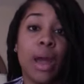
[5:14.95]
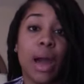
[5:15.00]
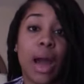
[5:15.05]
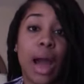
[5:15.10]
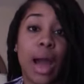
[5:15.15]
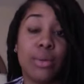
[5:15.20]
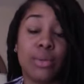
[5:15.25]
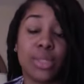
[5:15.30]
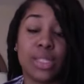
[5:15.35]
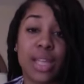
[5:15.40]

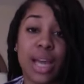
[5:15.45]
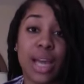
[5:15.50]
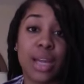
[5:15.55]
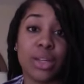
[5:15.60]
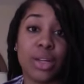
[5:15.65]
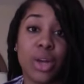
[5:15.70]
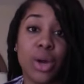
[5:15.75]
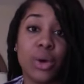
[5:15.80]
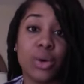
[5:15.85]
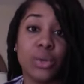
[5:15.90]
I was
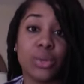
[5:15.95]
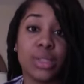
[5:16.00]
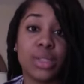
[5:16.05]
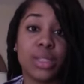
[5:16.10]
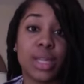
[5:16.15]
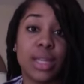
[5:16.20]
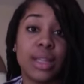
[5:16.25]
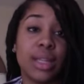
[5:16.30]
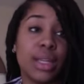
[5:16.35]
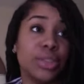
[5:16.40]
diagnosed,
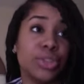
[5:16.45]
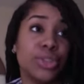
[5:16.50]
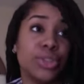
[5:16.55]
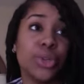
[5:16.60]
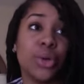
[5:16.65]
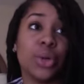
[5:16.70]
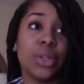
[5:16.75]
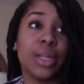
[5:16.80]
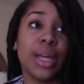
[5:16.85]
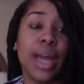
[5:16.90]
and then
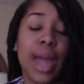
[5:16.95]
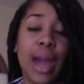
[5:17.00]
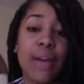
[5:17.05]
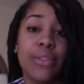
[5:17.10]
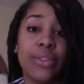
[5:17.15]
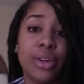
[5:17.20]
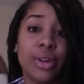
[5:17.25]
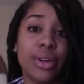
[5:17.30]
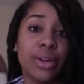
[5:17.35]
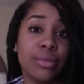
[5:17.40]
shortly
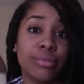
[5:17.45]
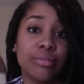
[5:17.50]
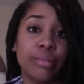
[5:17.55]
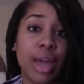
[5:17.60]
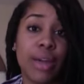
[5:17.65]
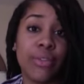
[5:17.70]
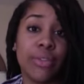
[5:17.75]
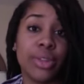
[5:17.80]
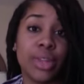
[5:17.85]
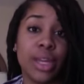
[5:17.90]
after,
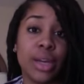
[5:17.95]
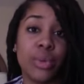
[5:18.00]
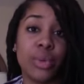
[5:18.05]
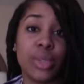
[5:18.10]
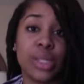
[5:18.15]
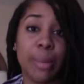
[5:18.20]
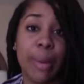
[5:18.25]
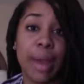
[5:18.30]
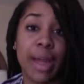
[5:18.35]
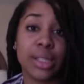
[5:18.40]
everything
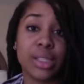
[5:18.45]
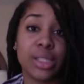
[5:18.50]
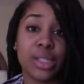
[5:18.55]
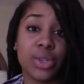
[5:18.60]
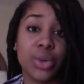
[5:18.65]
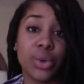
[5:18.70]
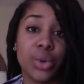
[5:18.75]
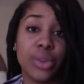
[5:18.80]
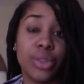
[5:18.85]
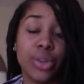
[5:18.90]
was back
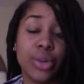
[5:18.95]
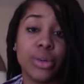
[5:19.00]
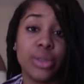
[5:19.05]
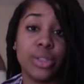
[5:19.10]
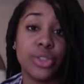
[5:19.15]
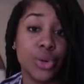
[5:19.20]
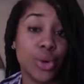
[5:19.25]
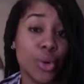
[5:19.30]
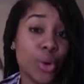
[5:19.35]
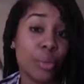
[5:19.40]
to
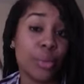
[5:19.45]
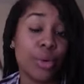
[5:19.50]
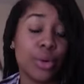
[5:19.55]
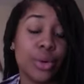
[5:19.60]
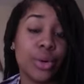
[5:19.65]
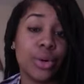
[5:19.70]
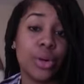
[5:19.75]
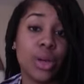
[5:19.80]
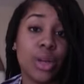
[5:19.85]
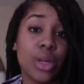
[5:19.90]

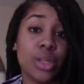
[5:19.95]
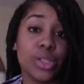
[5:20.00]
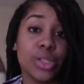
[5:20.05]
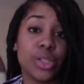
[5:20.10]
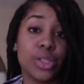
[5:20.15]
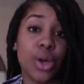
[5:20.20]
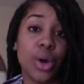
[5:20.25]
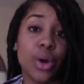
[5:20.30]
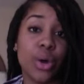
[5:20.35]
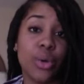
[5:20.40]
normal.
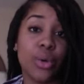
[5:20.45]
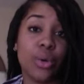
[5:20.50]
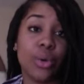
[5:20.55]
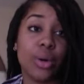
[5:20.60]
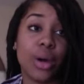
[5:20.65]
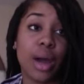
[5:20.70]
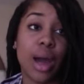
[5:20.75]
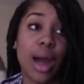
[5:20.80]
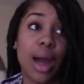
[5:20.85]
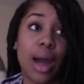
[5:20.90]
So,
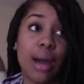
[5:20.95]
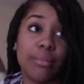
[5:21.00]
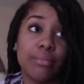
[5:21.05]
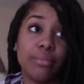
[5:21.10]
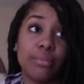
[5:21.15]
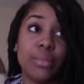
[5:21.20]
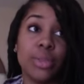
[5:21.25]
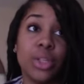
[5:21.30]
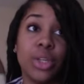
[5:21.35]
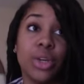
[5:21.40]

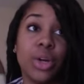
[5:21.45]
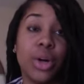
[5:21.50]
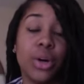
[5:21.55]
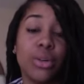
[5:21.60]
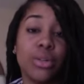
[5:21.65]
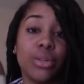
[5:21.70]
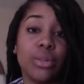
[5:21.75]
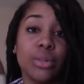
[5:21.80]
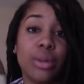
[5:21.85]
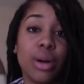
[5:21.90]
you
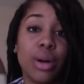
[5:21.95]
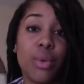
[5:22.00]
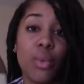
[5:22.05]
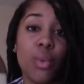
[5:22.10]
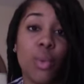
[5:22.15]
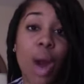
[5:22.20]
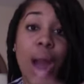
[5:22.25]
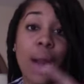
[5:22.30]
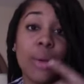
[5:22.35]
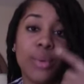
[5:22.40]
know,
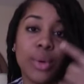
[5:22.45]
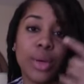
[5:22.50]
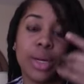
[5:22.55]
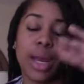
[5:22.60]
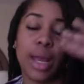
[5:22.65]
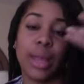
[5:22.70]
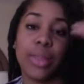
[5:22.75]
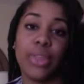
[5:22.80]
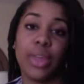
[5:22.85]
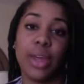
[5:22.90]
why would
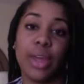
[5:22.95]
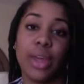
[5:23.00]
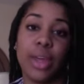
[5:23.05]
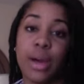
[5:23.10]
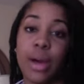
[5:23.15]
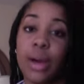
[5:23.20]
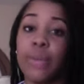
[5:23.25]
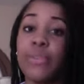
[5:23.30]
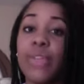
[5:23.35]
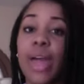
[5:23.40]
I think
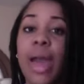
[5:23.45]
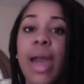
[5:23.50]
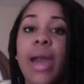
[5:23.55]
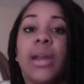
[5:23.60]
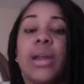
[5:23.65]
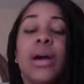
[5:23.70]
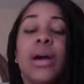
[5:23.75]
of that?